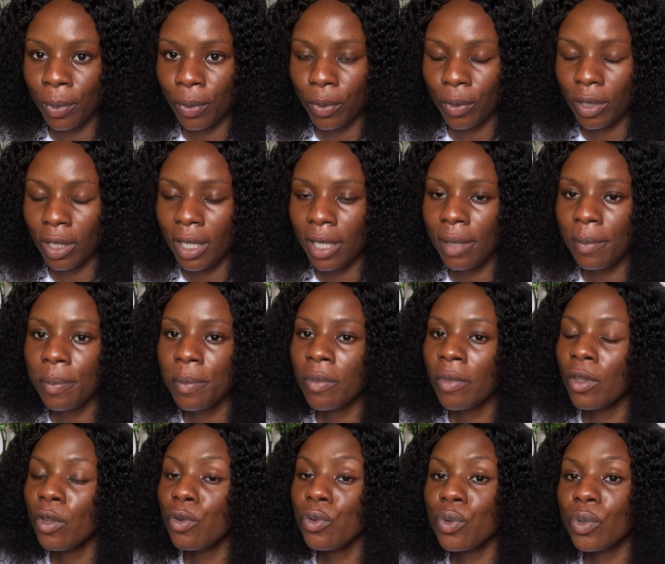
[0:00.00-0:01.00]
Okay,
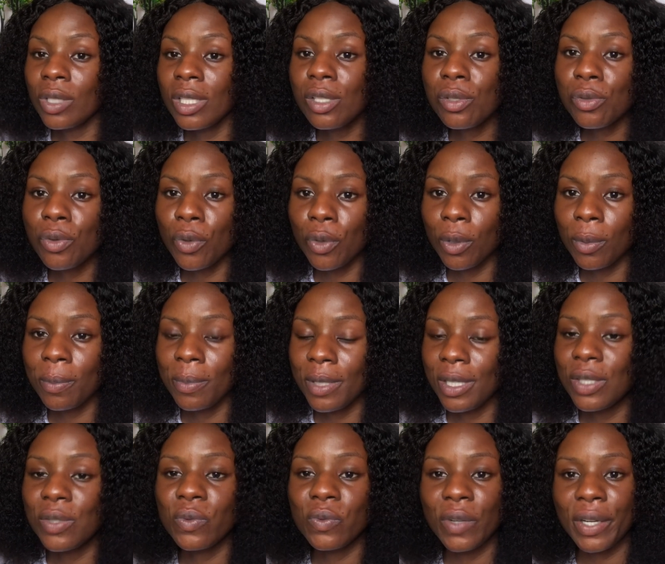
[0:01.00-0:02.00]
so this scrub
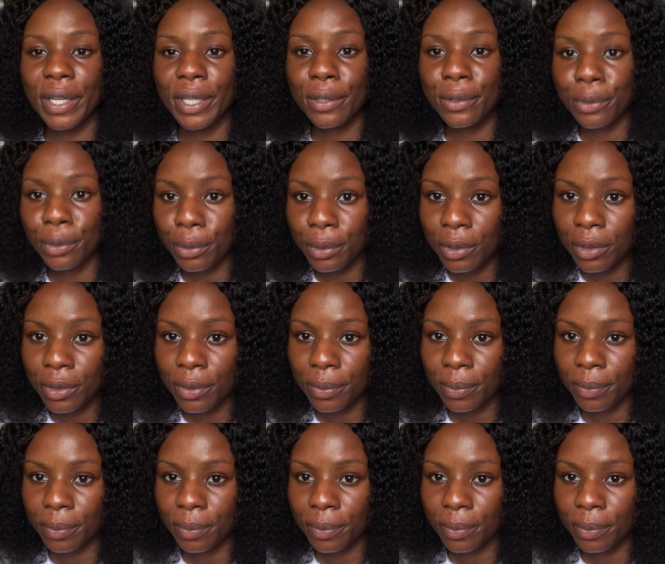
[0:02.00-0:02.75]
is very good.